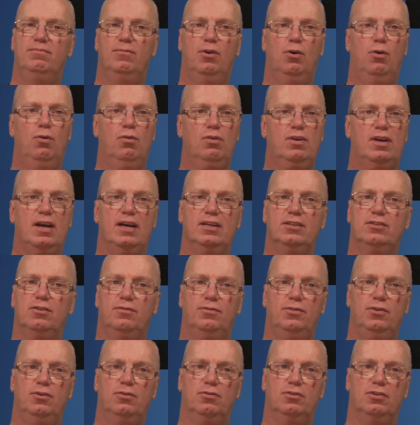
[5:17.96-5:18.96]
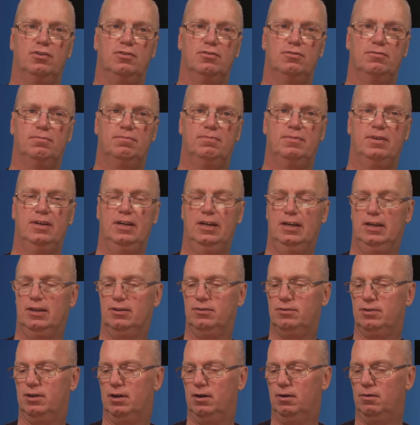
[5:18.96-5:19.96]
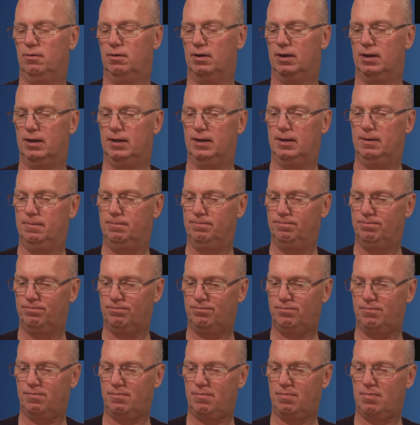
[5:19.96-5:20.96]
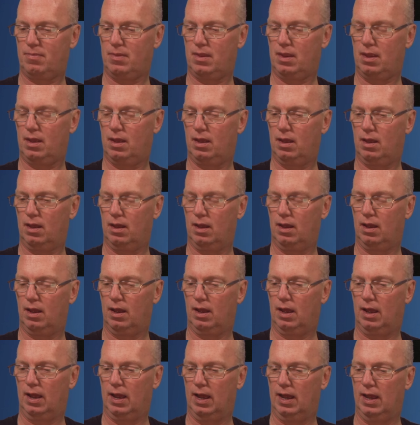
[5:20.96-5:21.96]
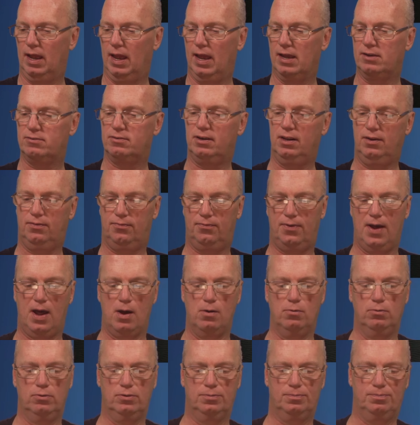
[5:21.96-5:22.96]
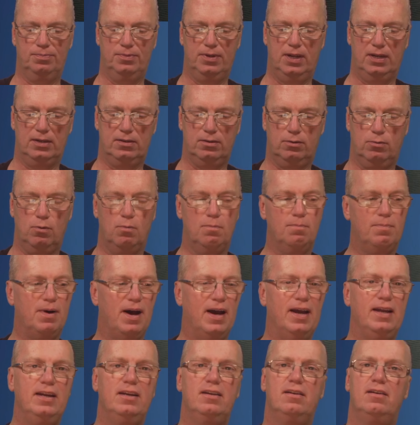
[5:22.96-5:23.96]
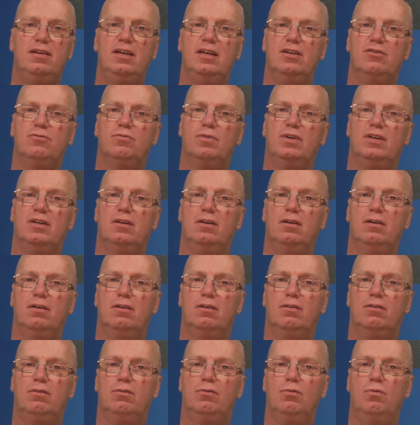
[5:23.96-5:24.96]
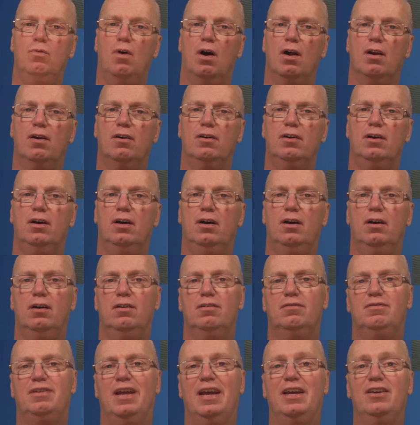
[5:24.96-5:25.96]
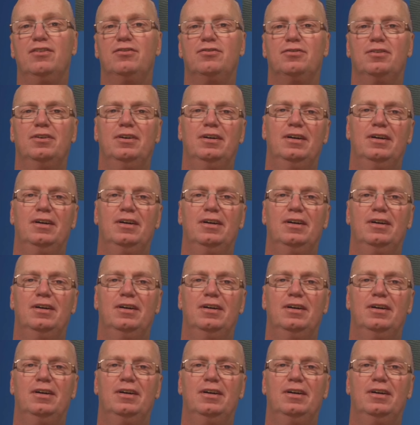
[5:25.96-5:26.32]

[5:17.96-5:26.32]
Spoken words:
all kinds of uses. So I actually found that combined this with two other things,